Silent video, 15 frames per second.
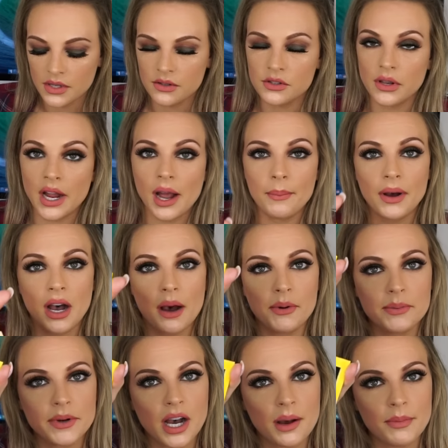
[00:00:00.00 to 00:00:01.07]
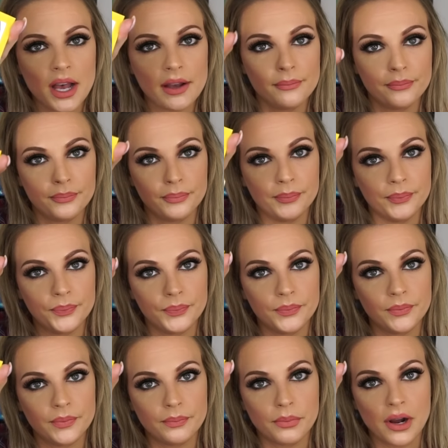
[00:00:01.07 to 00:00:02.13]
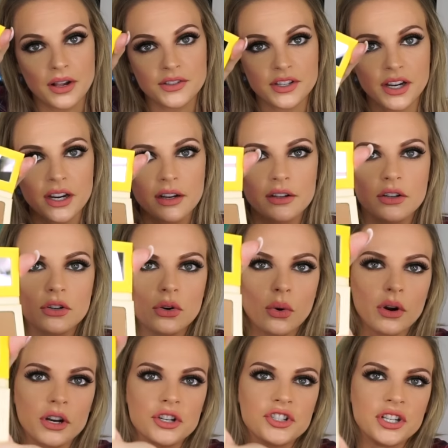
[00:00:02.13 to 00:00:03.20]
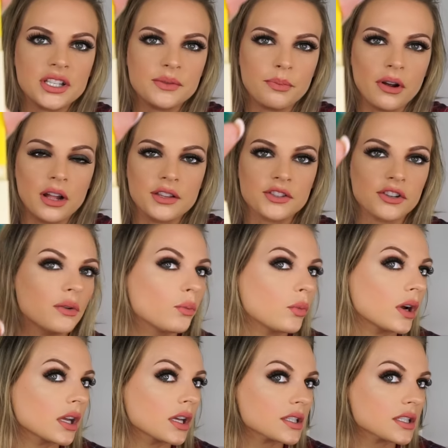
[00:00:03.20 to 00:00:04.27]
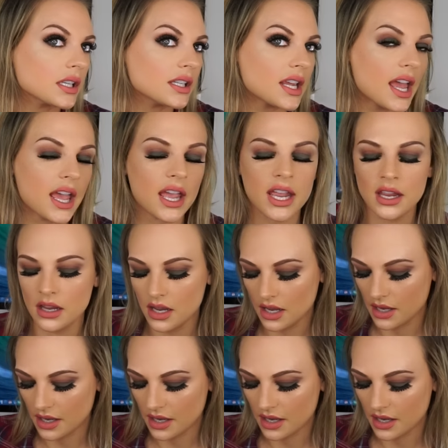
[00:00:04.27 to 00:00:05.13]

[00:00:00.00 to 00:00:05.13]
So I got Bahama Mama bronzer, gorgeous bronzer. I'm wearing it today.